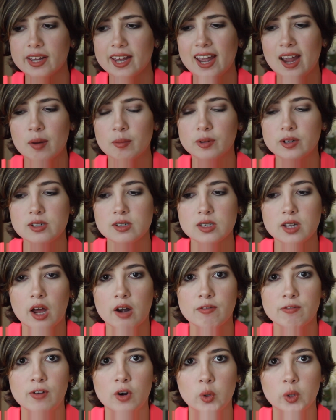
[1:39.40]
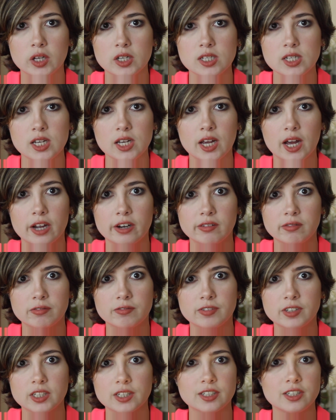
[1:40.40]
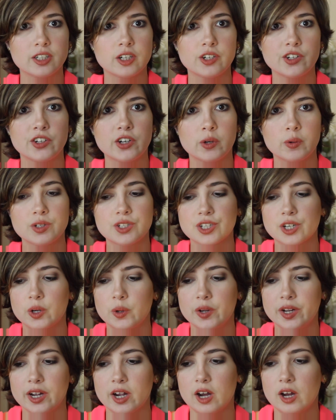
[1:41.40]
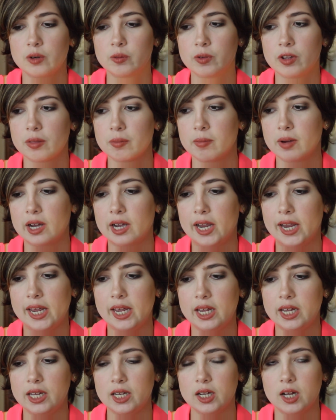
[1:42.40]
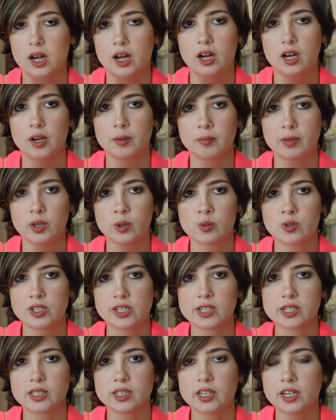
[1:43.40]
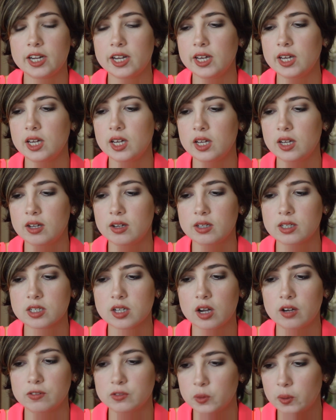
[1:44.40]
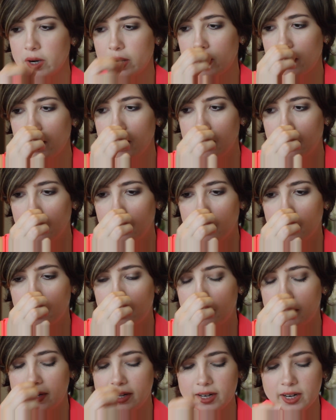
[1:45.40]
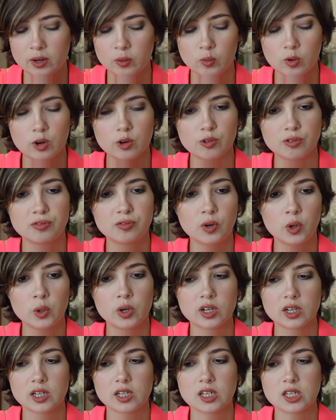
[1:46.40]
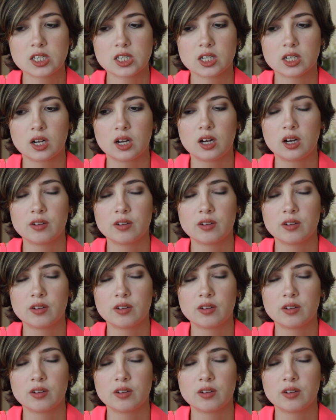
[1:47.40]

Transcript: the camera is not focusing. I really don't know what's going on with my utility software, but it won't focus